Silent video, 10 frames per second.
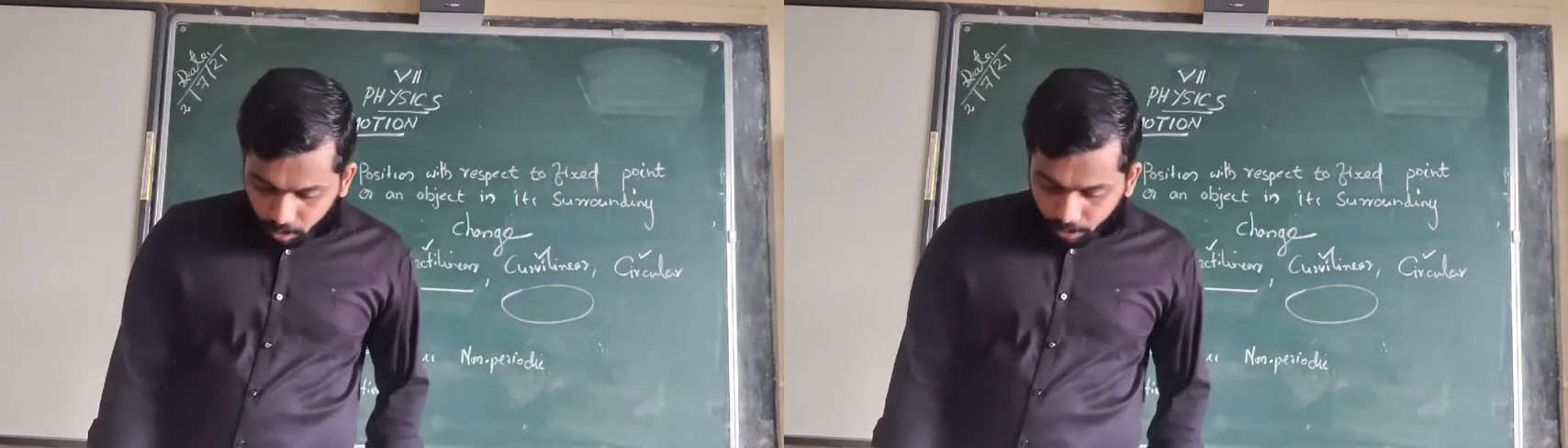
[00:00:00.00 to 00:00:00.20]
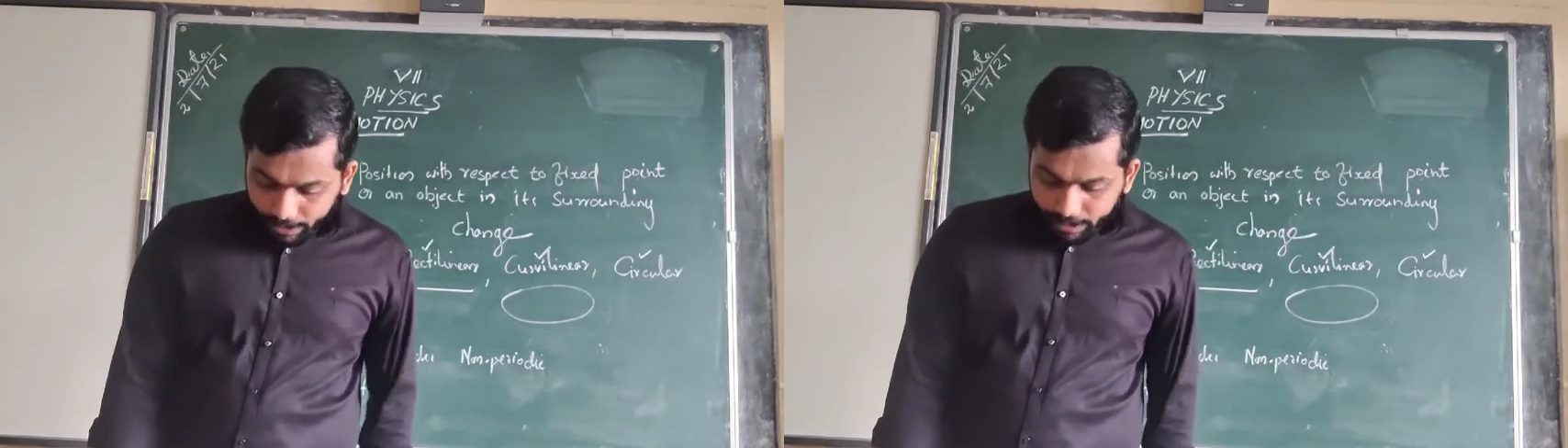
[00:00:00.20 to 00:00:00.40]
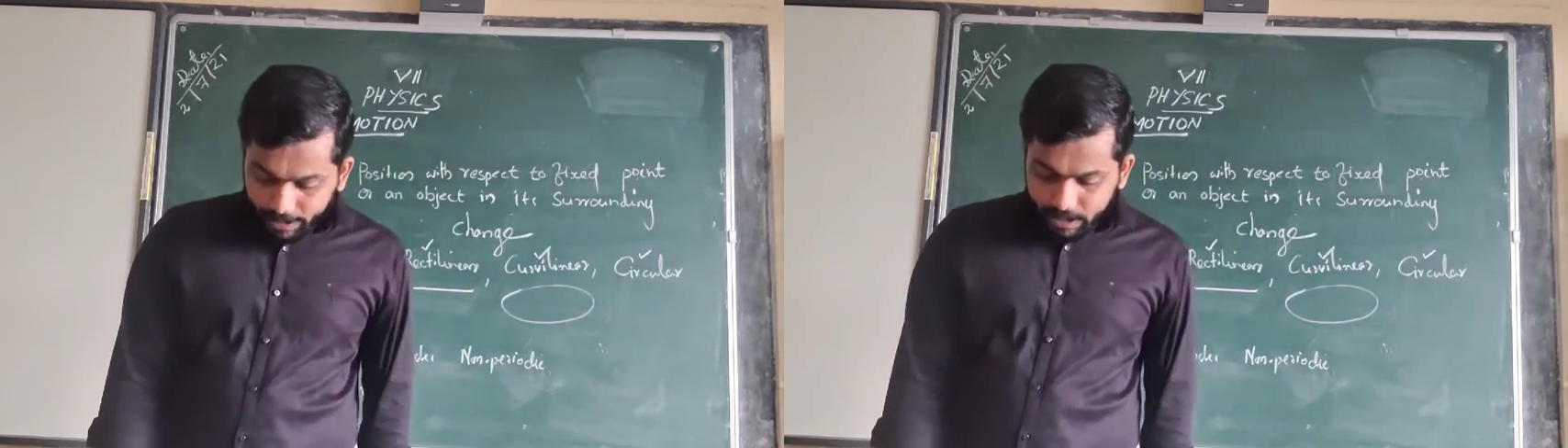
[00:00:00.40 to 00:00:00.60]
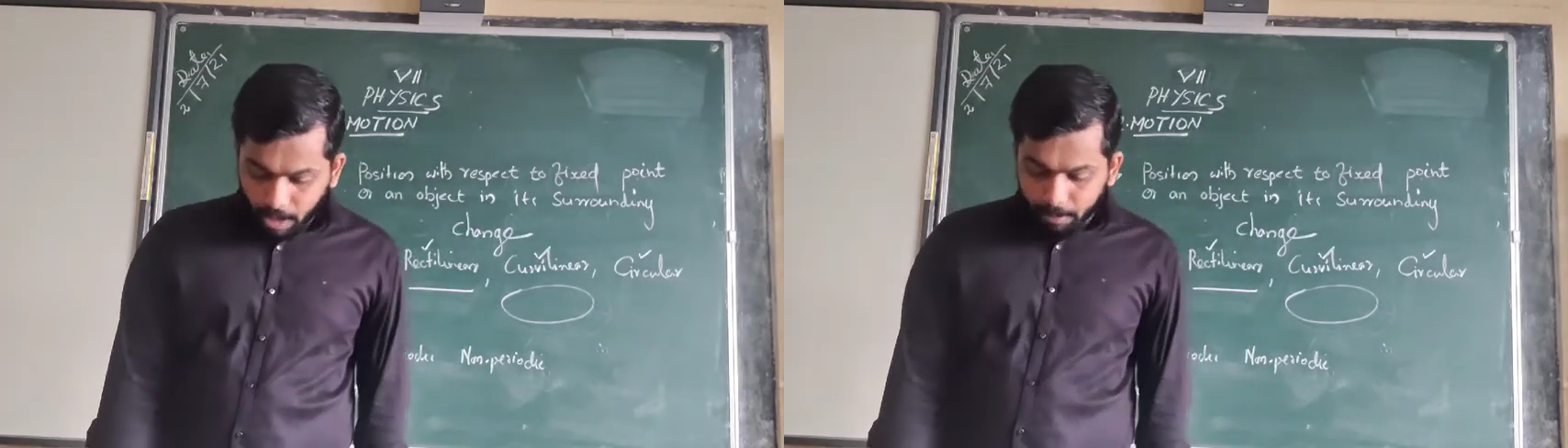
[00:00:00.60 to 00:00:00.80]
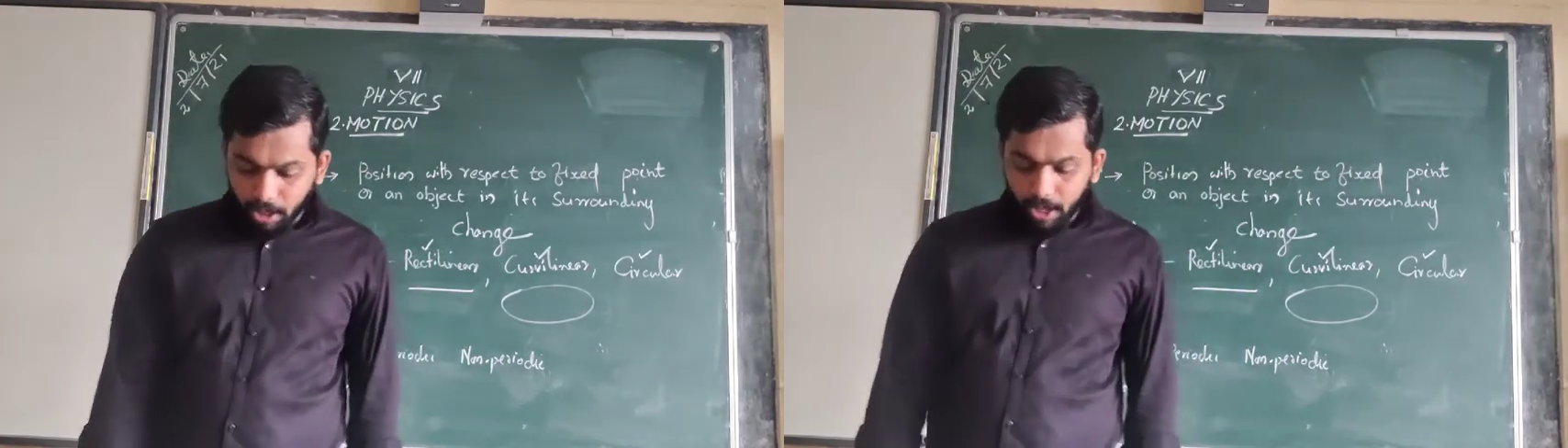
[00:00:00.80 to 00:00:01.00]
what are the
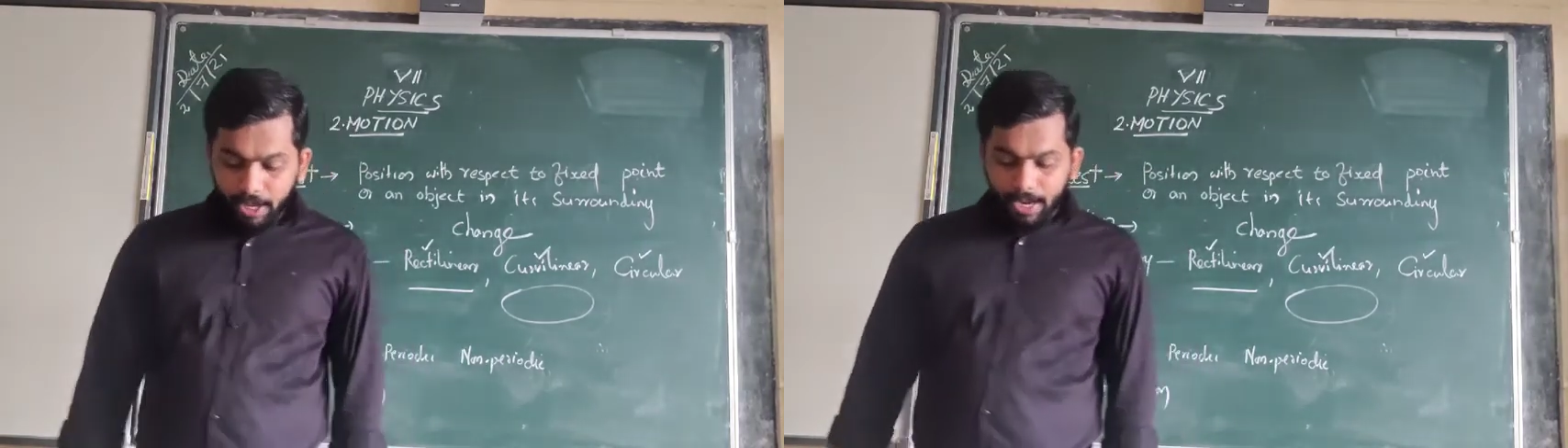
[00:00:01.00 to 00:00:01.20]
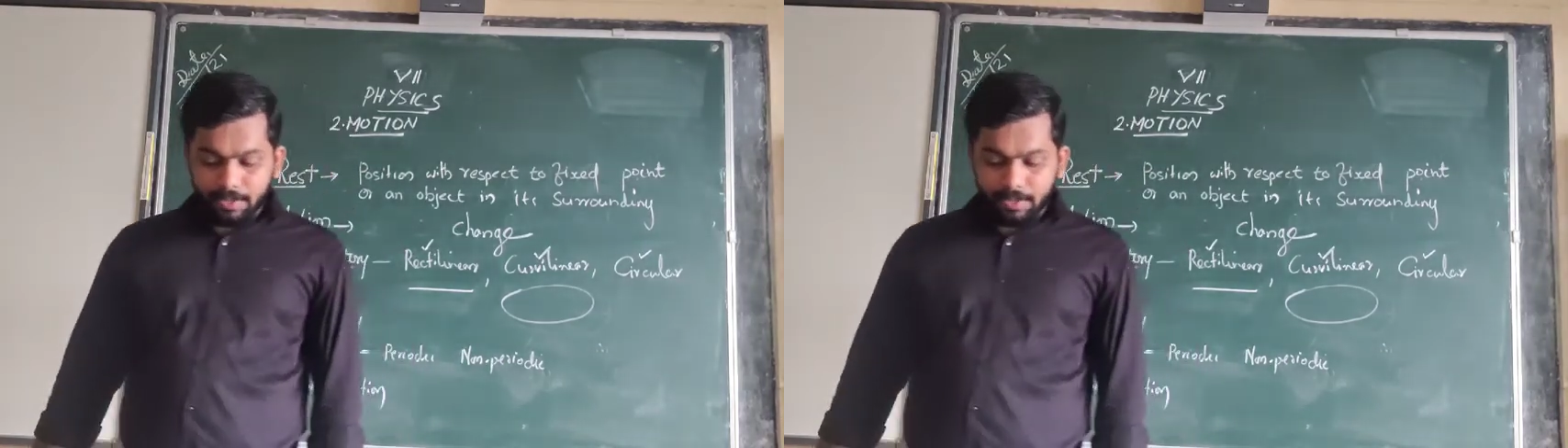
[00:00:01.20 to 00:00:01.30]
examples?